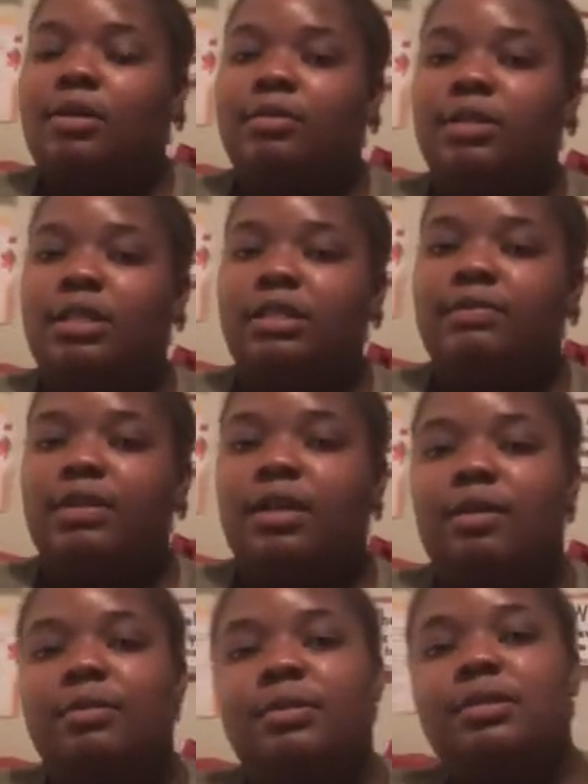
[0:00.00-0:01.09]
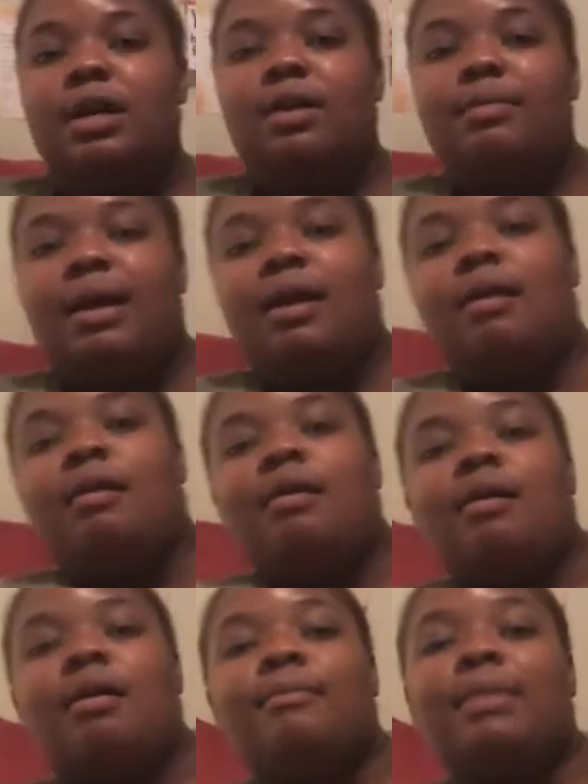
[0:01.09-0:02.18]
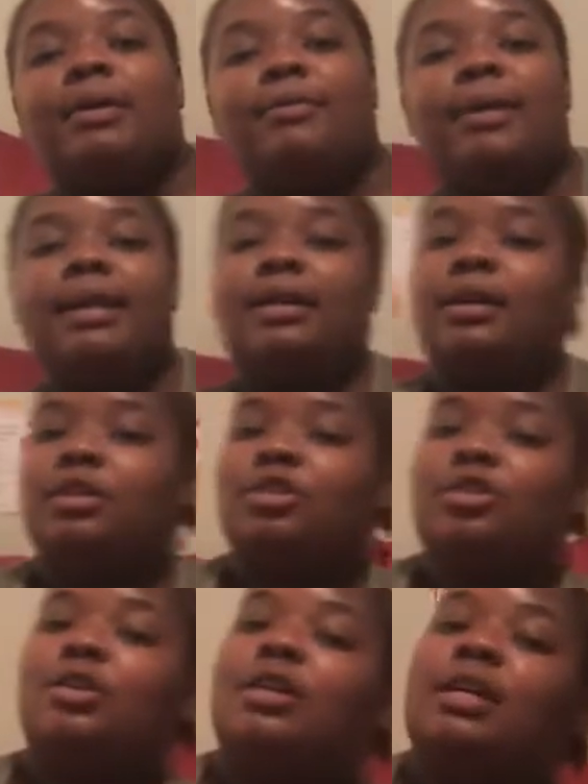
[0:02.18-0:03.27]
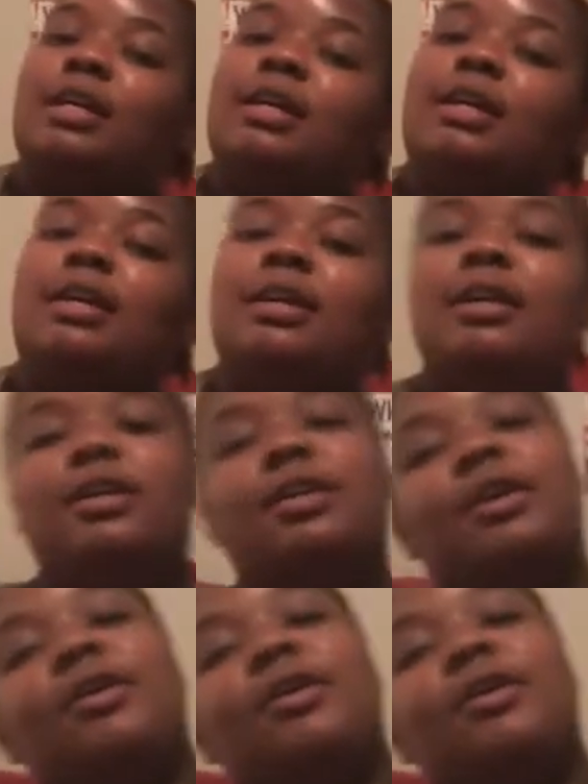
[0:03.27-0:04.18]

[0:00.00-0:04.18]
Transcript: With this video, I'm going to talk about my weight loss journey,